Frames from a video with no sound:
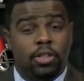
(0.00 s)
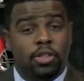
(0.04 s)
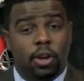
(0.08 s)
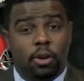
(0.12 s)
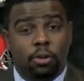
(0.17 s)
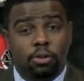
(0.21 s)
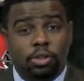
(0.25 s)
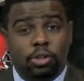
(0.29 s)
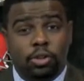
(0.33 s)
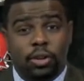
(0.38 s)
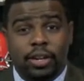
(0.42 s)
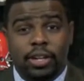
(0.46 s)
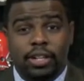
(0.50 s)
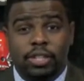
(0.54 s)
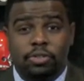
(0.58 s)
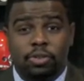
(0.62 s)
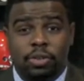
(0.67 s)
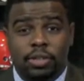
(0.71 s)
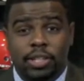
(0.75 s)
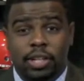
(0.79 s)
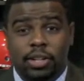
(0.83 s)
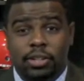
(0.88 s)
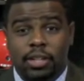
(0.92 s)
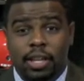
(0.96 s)
Don't try to
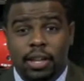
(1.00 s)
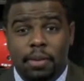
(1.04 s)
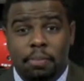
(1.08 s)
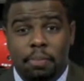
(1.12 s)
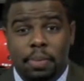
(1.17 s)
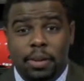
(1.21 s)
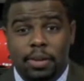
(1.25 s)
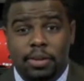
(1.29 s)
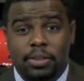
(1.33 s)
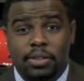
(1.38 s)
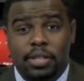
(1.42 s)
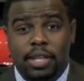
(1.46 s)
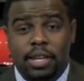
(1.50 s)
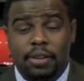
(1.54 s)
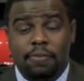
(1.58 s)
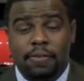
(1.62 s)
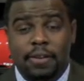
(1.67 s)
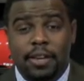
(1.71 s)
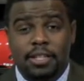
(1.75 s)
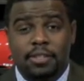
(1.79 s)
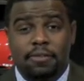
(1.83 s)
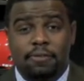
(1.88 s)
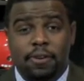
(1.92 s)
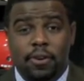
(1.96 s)
stretch out that Bills defense